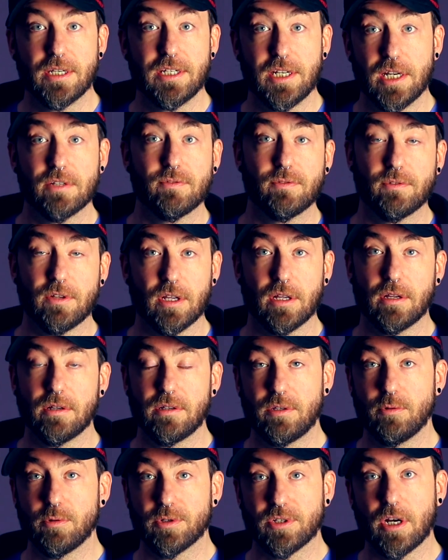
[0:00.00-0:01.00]

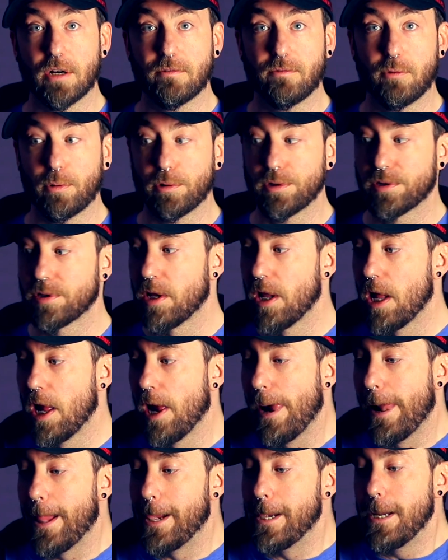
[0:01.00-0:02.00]
DualShock 4s,
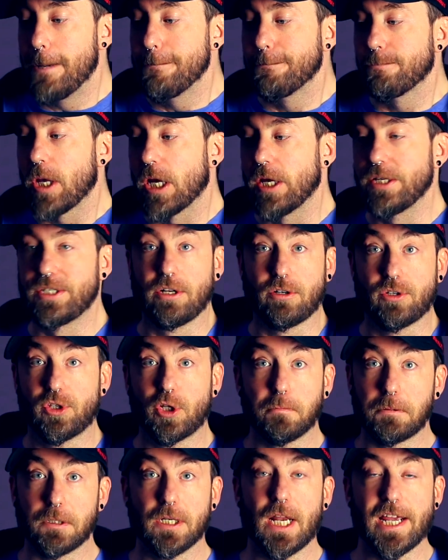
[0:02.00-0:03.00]
is they're
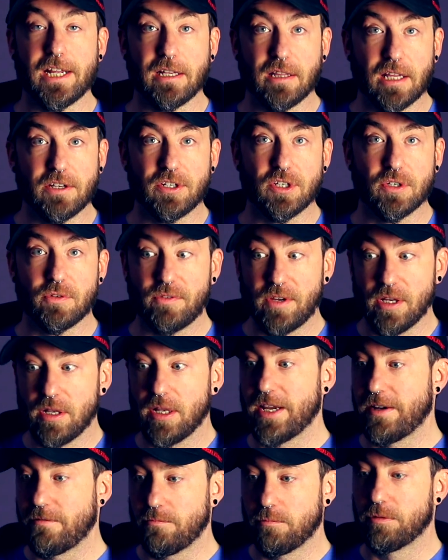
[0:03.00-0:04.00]
super light. They just feel
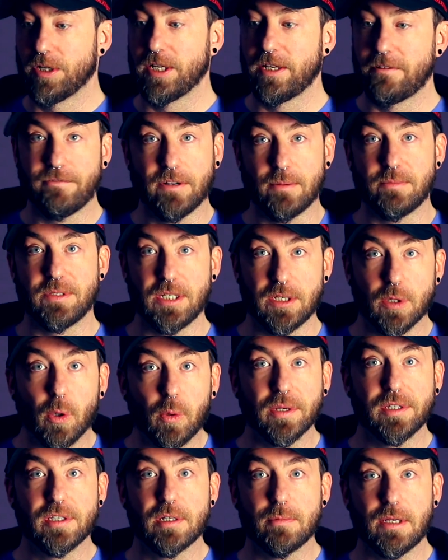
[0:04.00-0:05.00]
like really flimsy
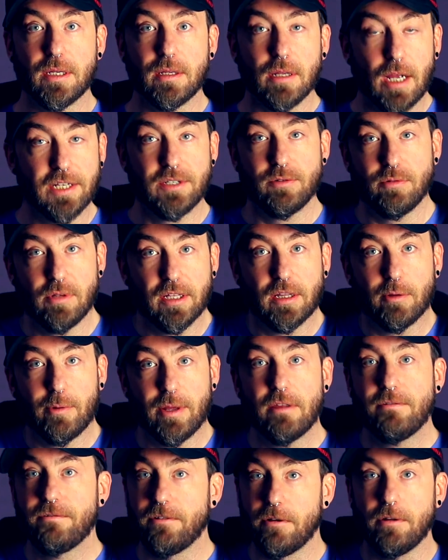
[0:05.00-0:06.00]
toys to me. I do like the way
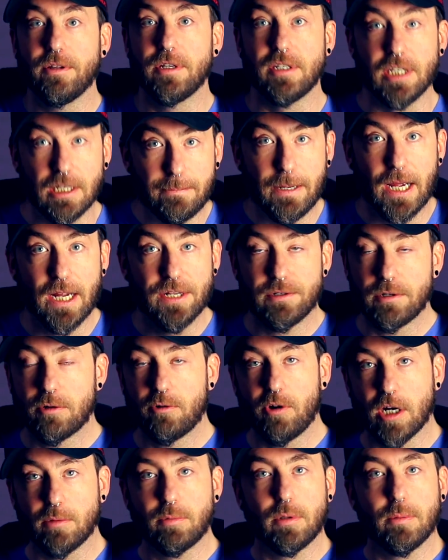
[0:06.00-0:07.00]
they feel. The D-pads are
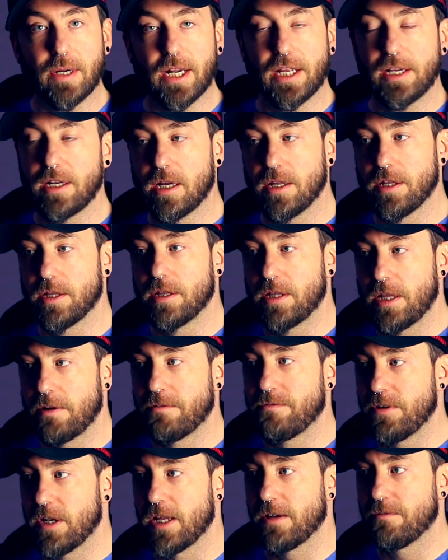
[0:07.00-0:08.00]
incredible, but they
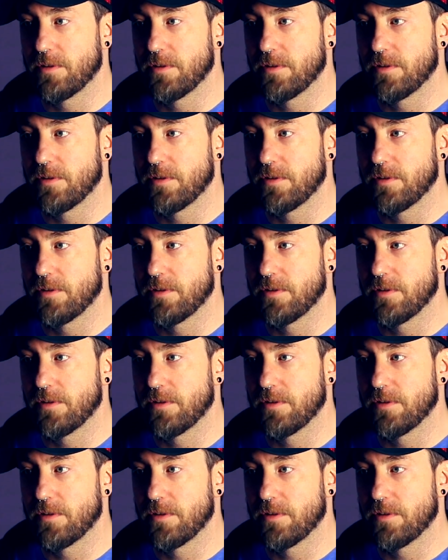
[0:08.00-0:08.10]
feel like